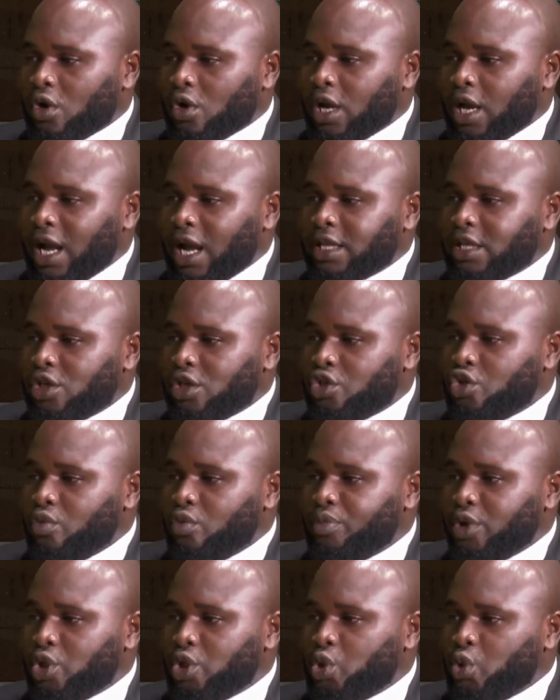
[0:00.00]
an issue
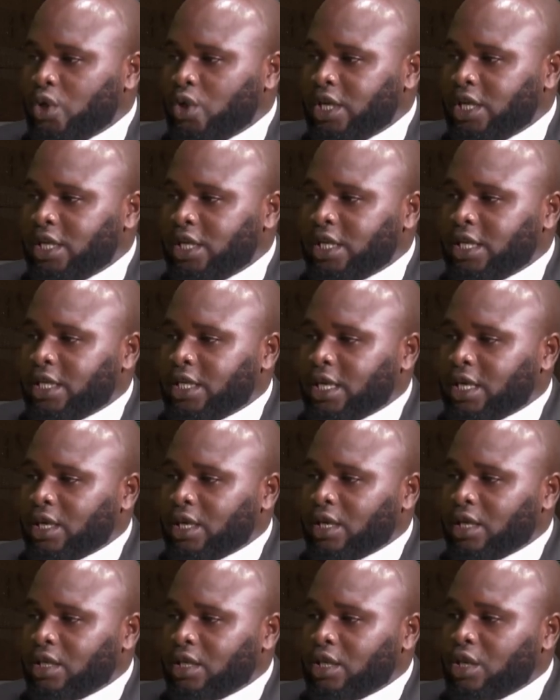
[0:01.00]
between
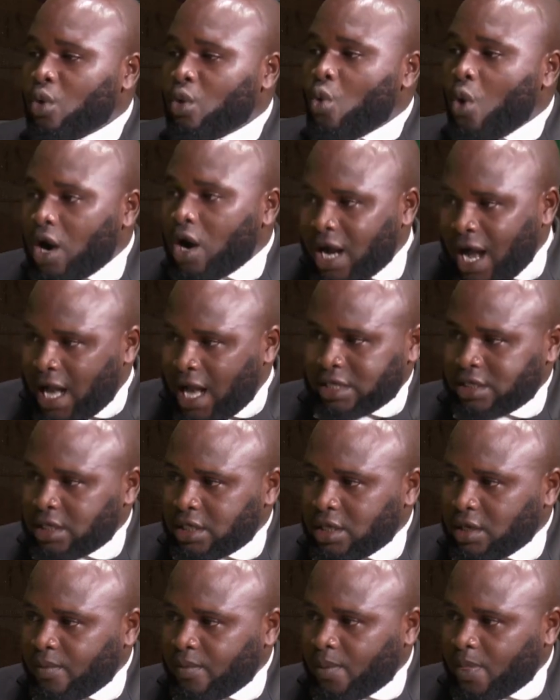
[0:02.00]
the workers,
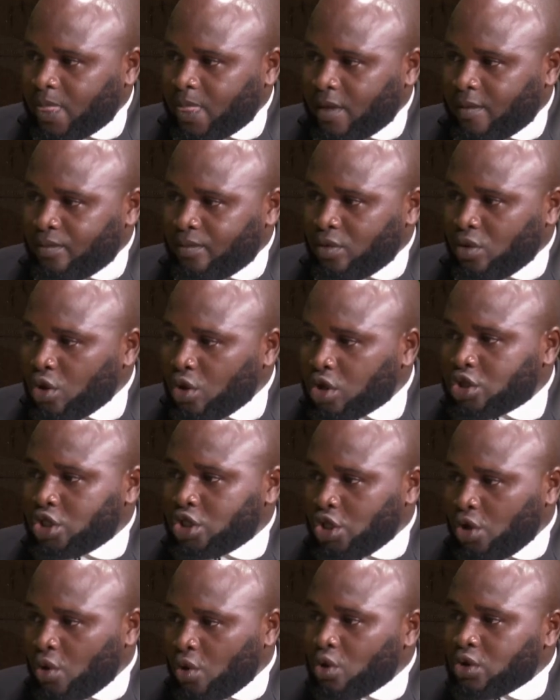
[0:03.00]
not
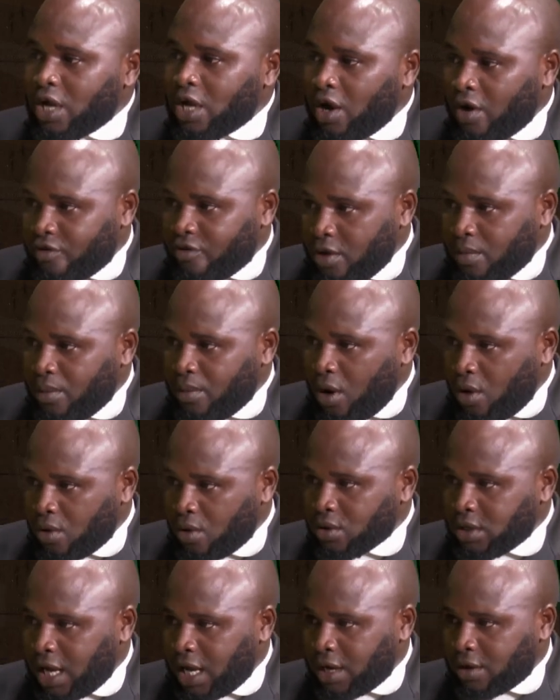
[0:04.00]
the owner of the
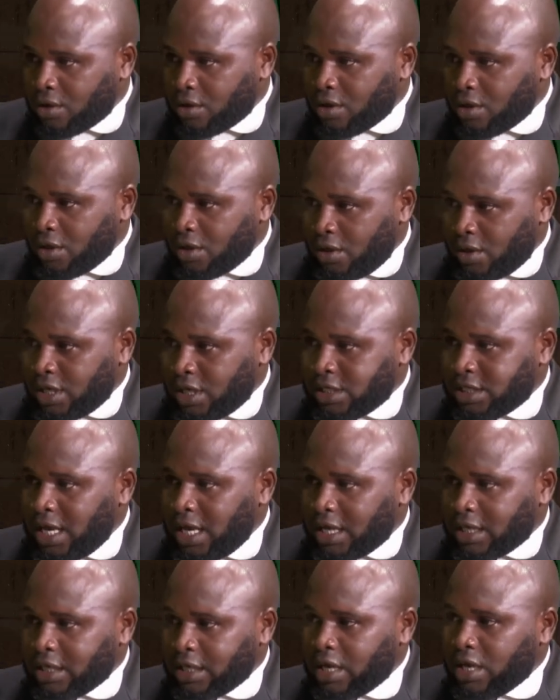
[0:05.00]
borehole now. You
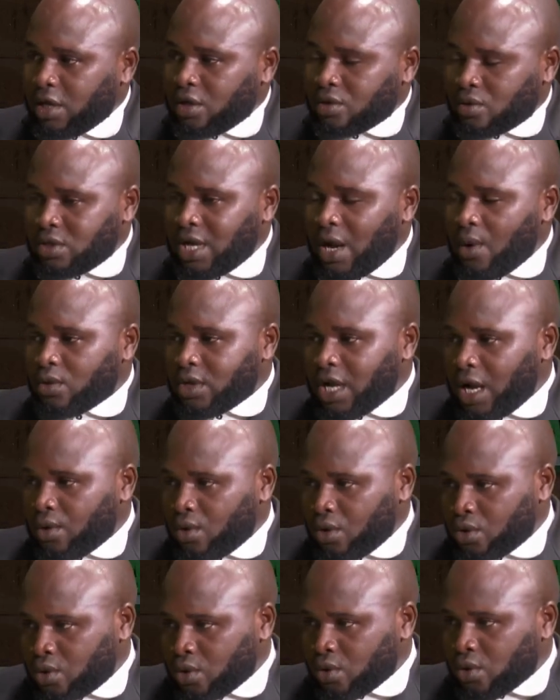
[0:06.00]
understand? So that will not
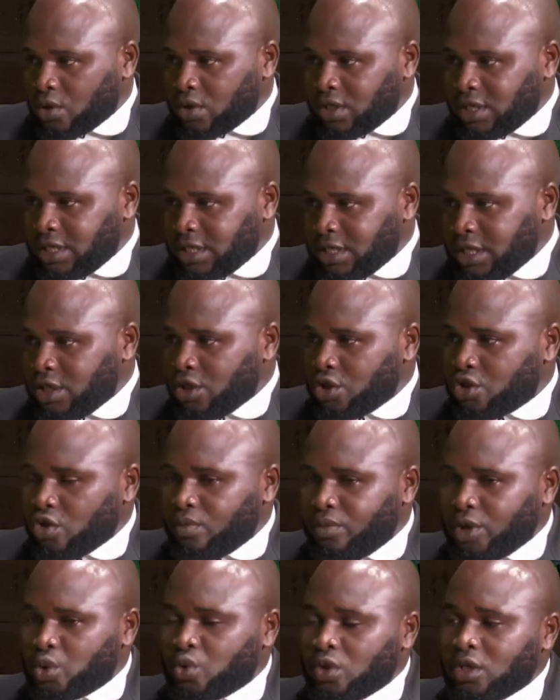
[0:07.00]
go to the issue
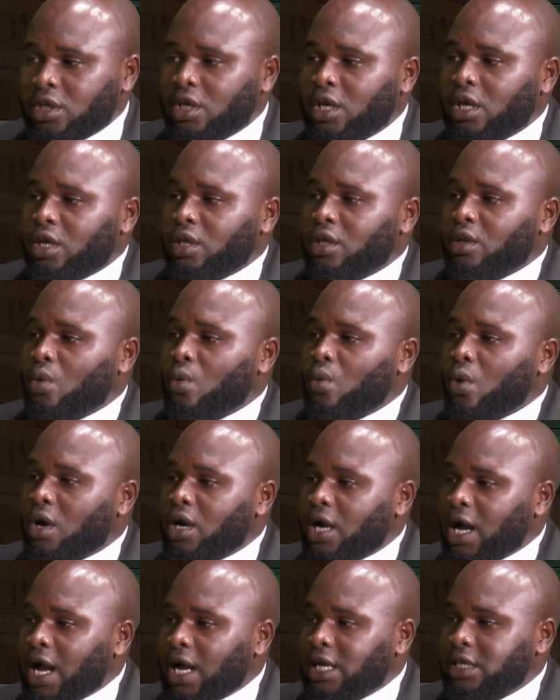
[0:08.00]
between the
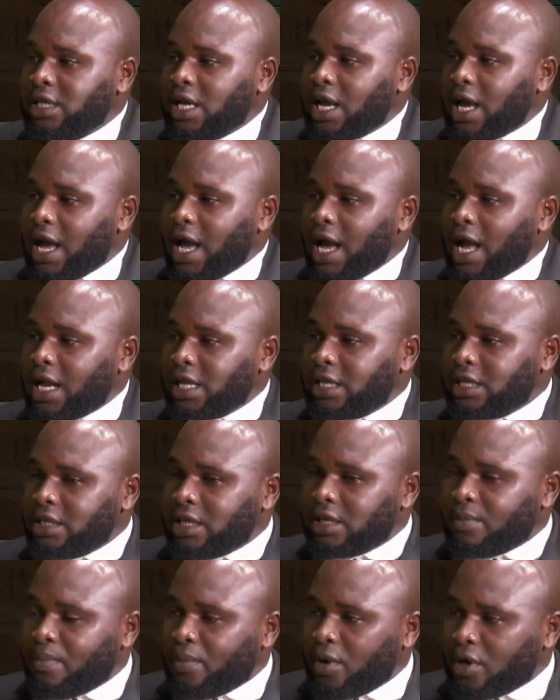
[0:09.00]
workers and
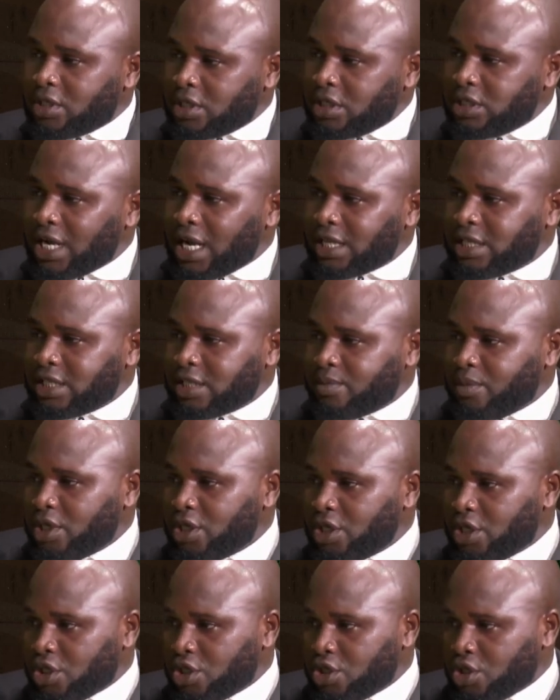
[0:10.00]
the person that is
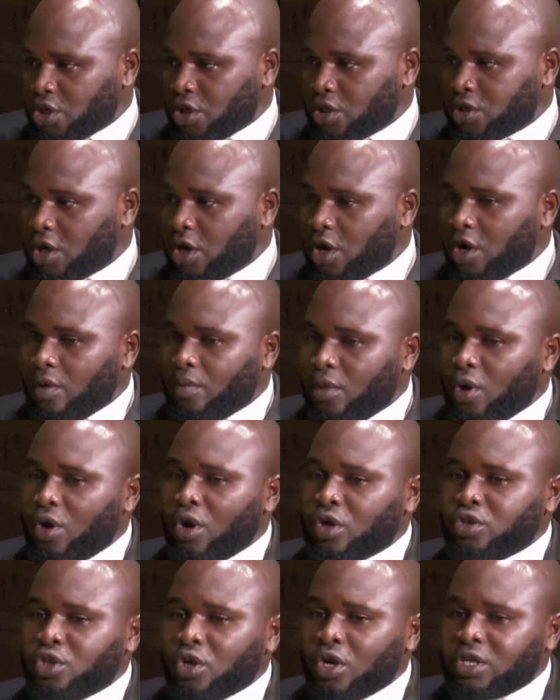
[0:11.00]
being injured. But
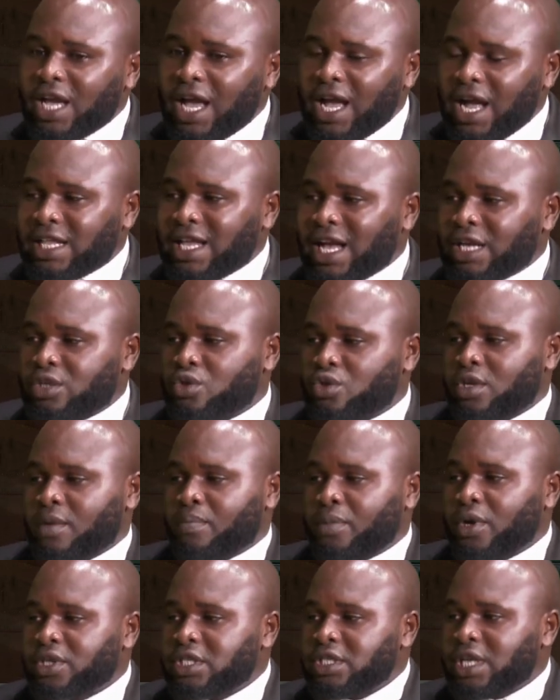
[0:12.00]
on the other hand, as to the
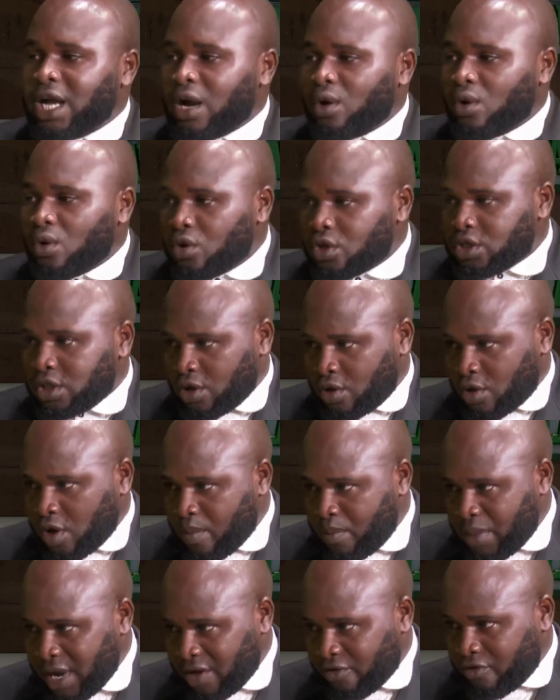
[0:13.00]
person that owns the
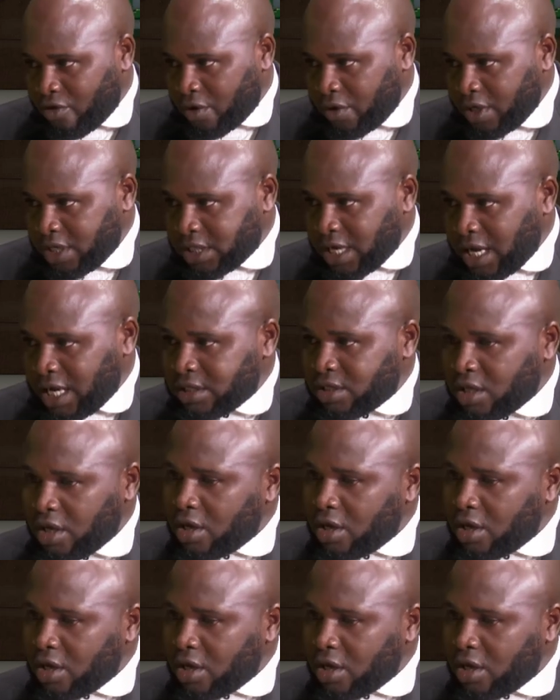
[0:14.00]
compound, for instance,